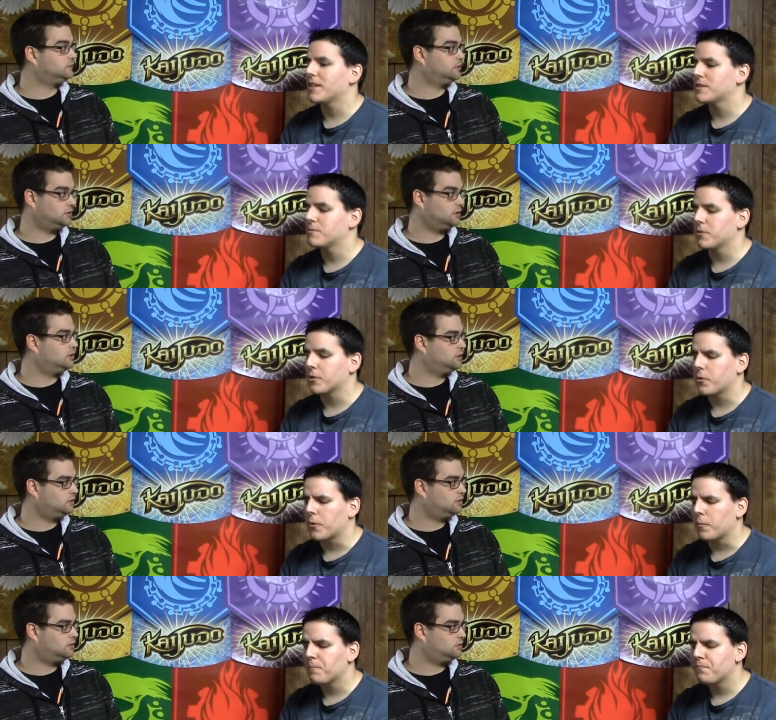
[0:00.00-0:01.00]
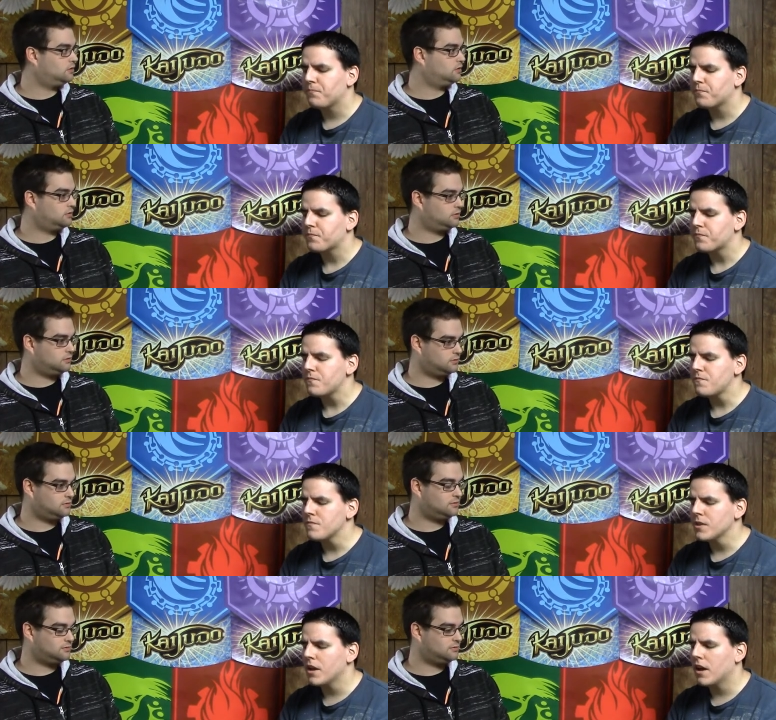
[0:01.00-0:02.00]
Speaker 1: mean that's really cool.
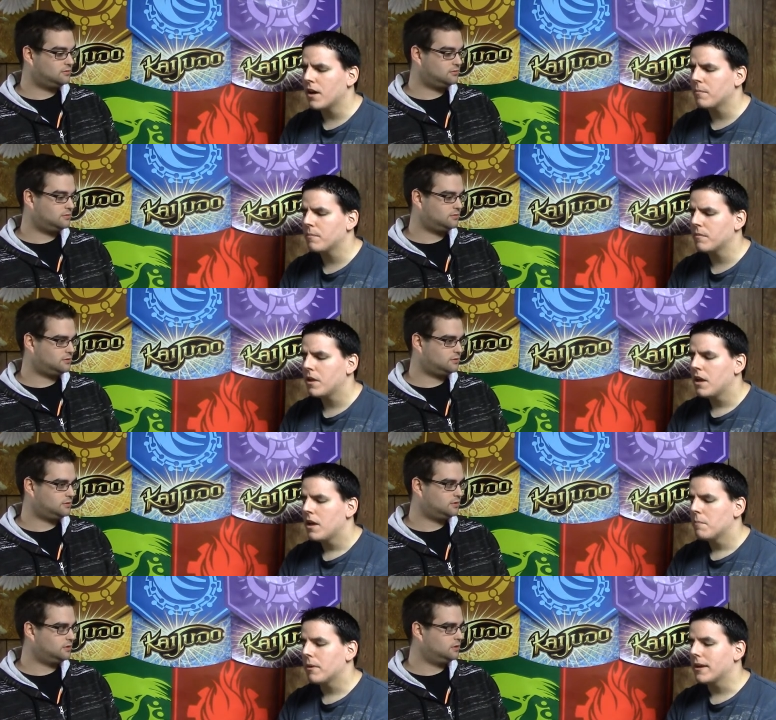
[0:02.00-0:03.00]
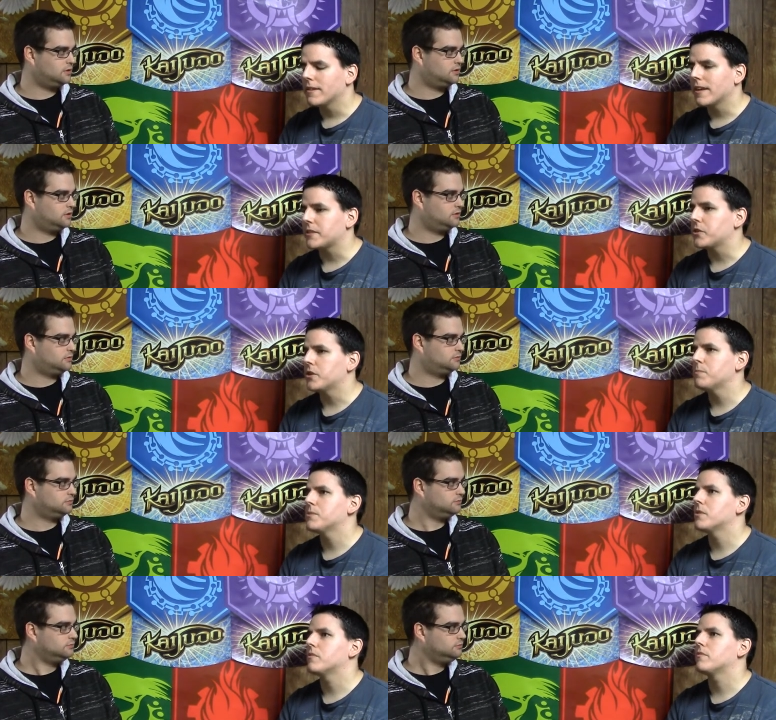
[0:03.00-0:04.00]
Um, but in like
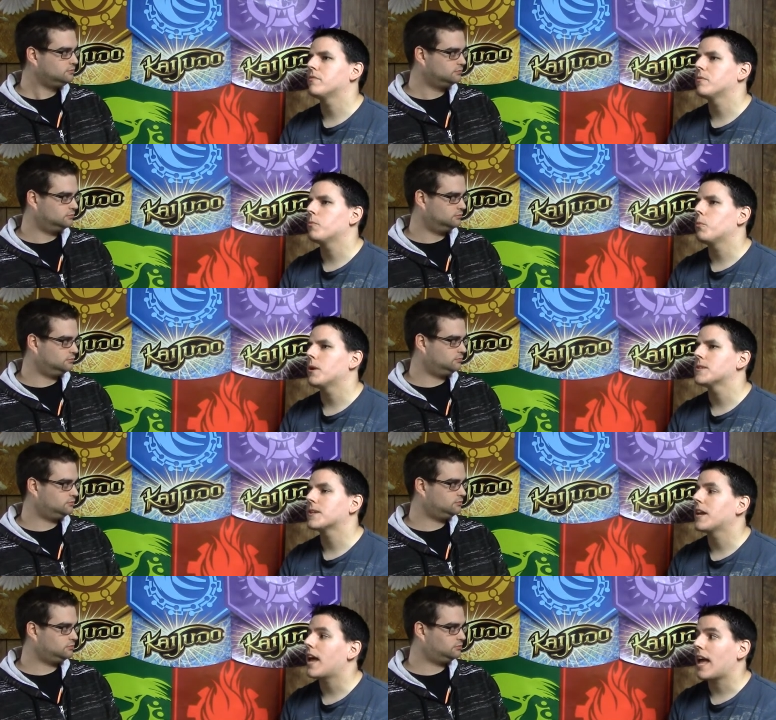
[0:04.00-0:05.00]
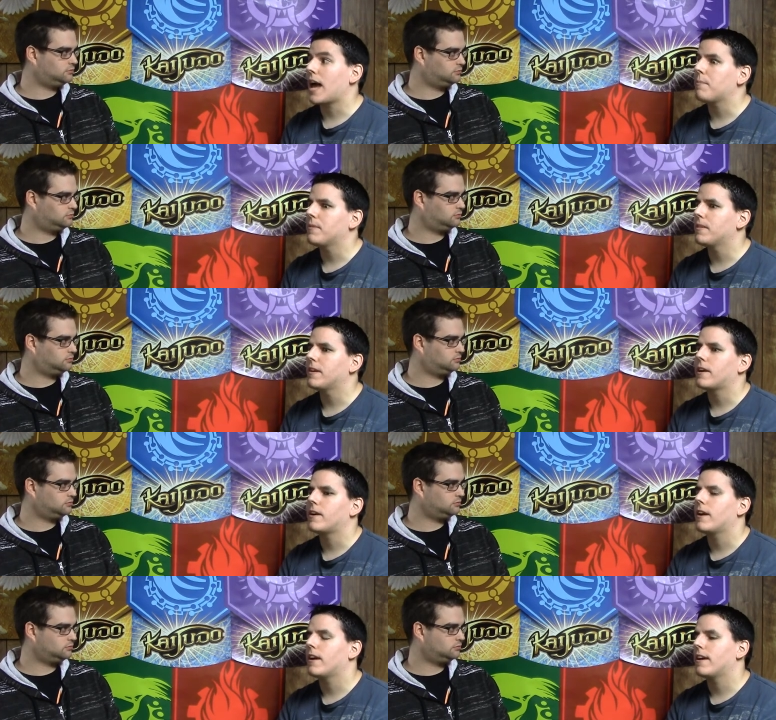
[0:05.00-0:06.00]
terms of what's gonna happen
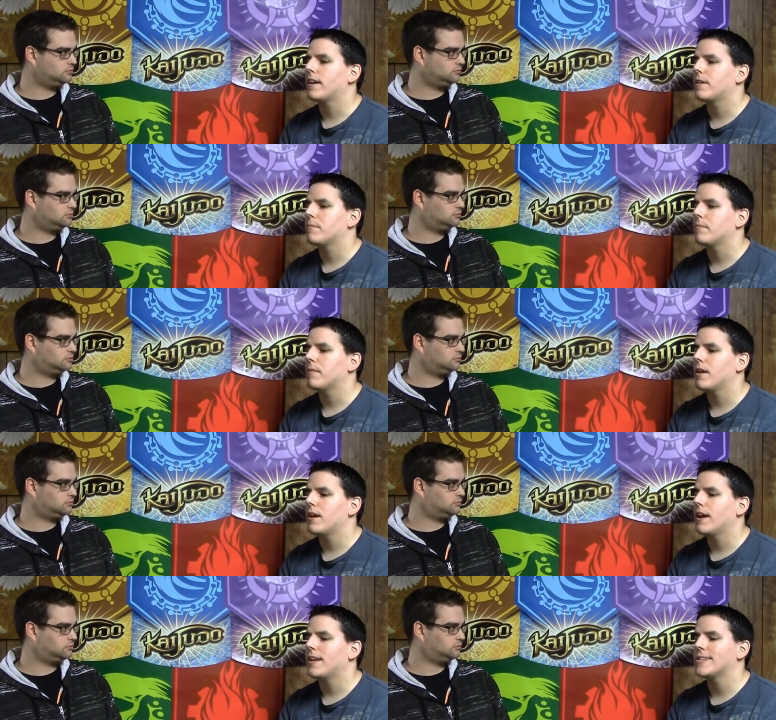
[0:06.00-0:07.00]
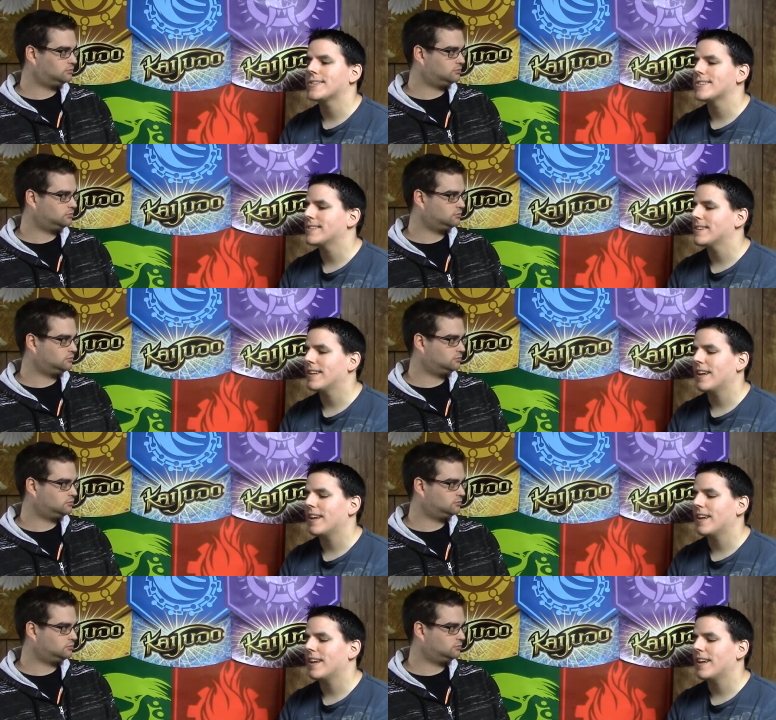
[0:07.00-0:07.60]
there, um, it's.